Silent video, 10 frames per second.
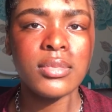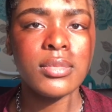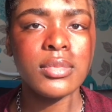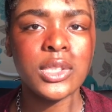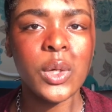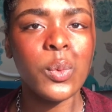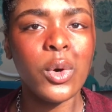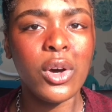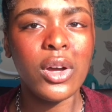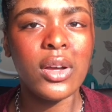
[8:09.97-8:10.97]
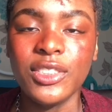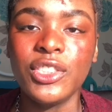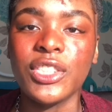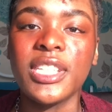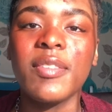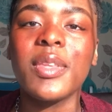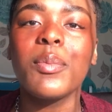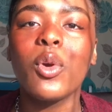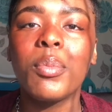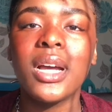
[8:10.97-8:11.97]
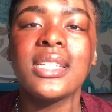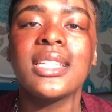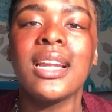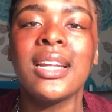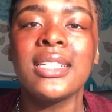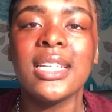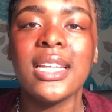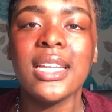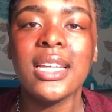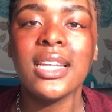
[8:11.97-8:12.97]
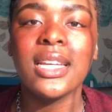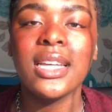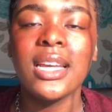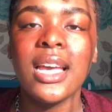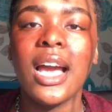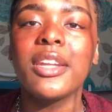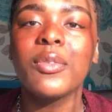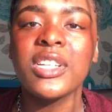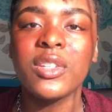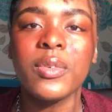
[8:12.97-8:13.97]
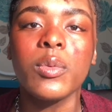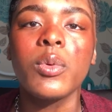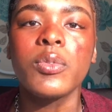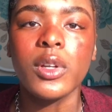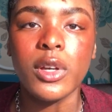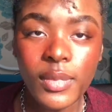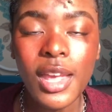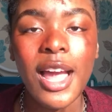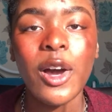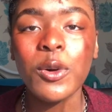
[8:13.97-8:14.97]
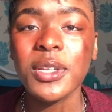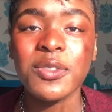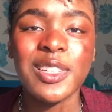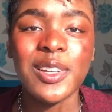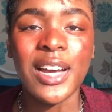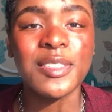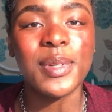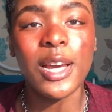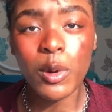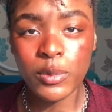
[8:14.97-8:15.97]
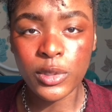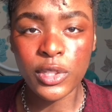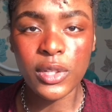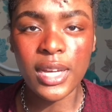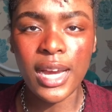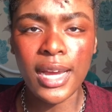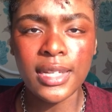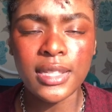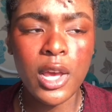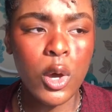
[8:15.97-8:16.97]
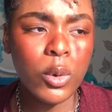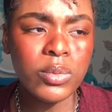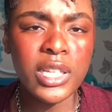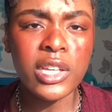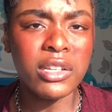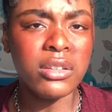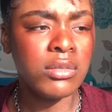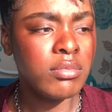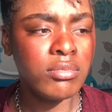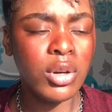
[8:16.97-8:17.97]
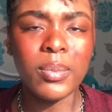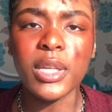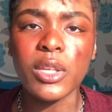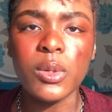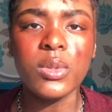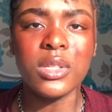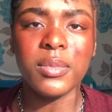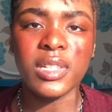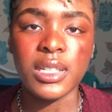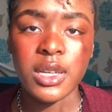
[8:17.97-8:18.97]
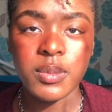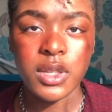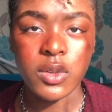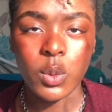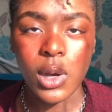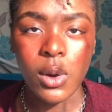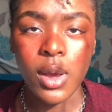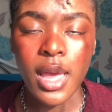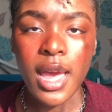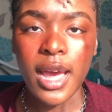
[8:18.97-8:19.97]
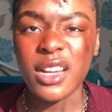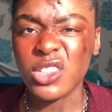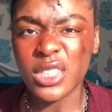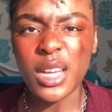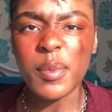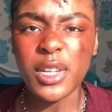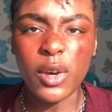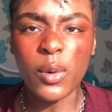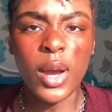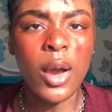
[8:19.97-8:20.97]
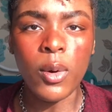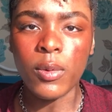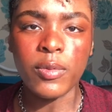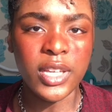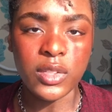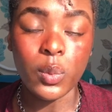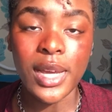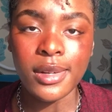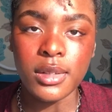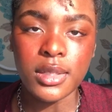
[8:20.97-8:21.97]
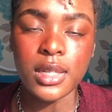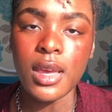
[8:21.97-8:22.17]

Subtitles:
so what? Just give them your personality and the rest of it will follow. I hope this video has been helpful to you guys. Hopefully you could probably use some of the tips as well, and just let me know how things went.